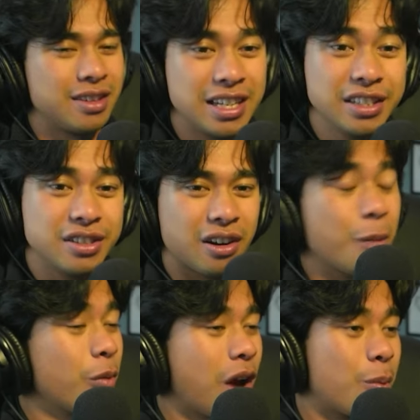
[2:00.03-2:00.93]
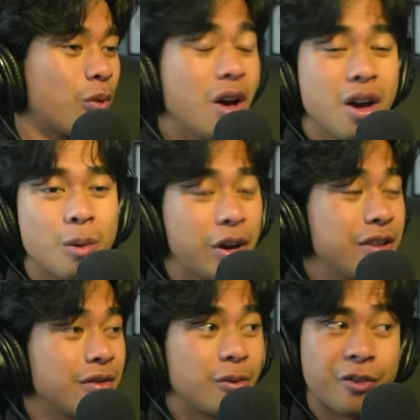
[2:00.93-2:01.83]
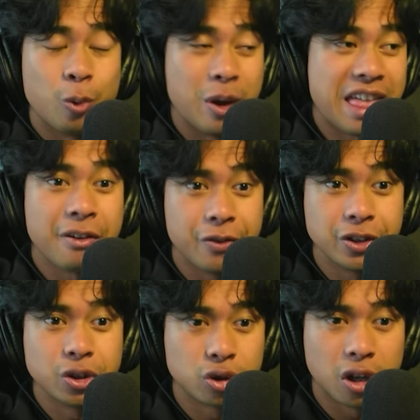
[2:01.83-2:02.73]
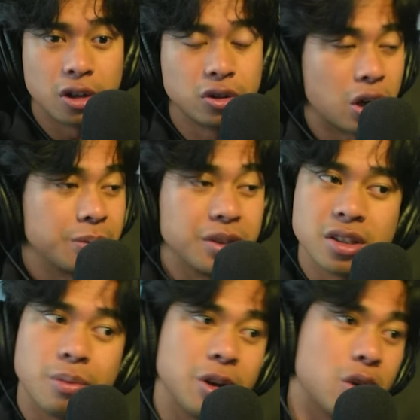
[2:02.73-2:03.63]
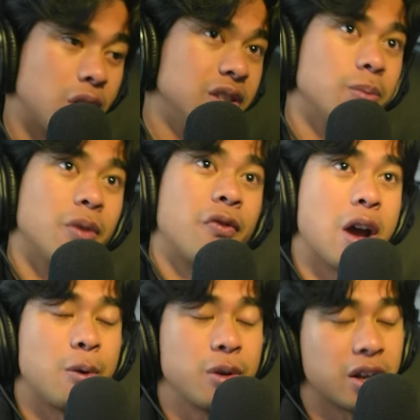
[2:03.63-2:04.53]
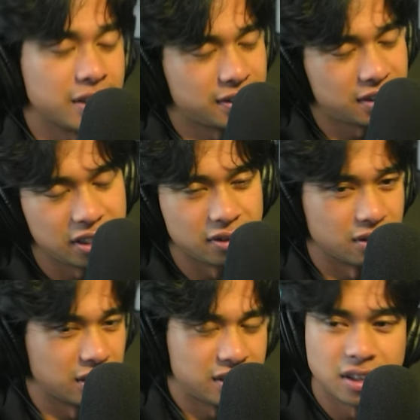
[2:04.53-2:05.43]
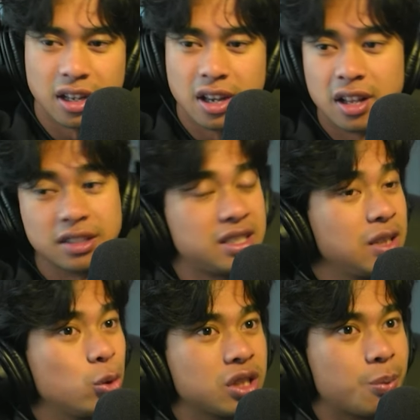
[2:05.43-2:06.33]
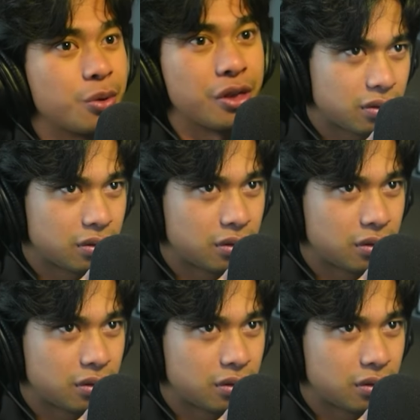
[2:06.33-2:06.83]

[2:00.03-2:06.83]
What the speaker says: teaser. I'm waiting for when that official trailer drops. Is gonna be crazy. But for now, we got this teaser. Let's see what's up with it.